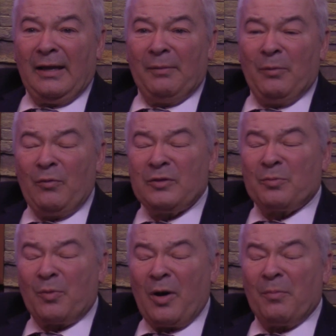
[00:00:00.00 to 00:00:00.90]
Milford's
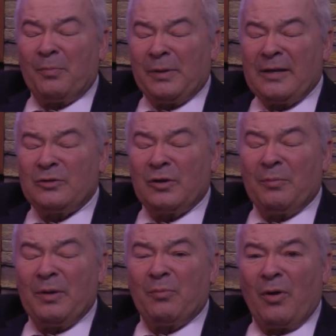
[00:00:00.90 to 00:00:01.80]
a place you
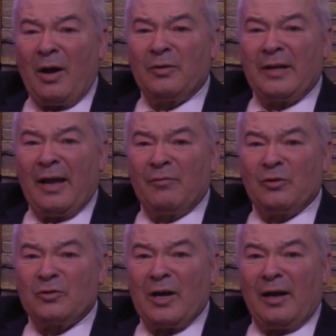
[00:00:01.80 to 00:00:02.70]
can be proud to have your
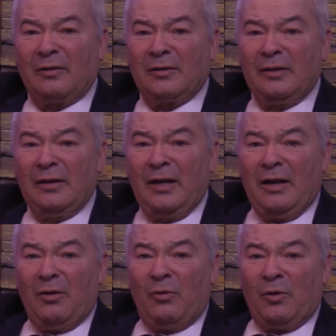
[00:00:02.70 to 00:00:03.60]
child.
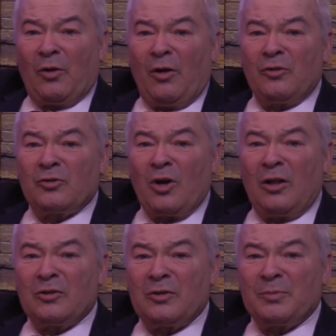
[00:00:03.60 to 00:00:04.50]
With all the
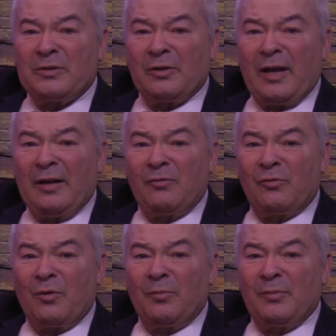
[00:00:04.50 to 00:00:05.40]
scholarships they're getting
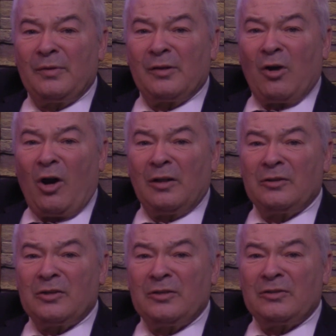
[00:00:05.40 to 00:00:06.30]
from the
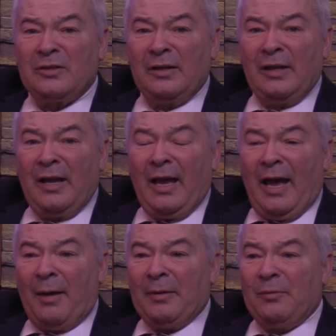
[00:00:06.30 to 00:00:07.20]
colleges,
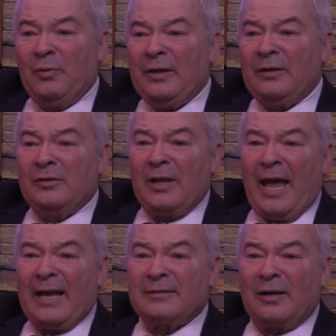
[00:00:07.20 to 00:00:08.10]
I mean, we can
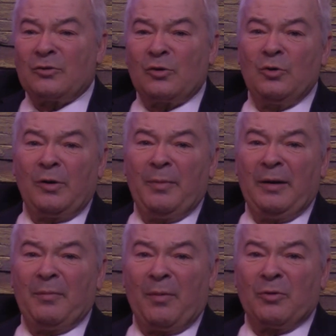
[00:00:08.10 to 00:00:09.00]
ask our school committee
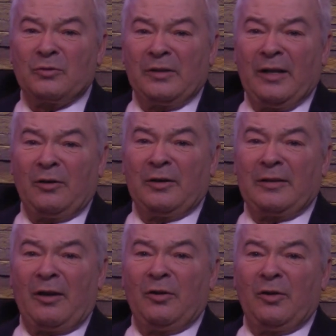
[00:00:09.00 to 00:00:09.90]
members, and they're going to
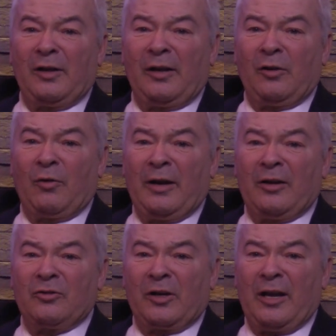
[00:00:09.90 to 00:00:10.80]
tell you get a great
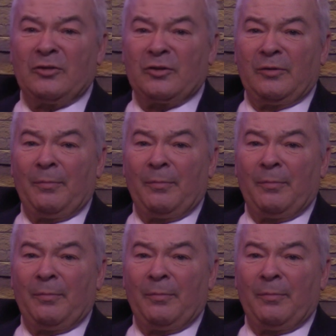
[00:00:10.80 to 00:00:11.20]
education.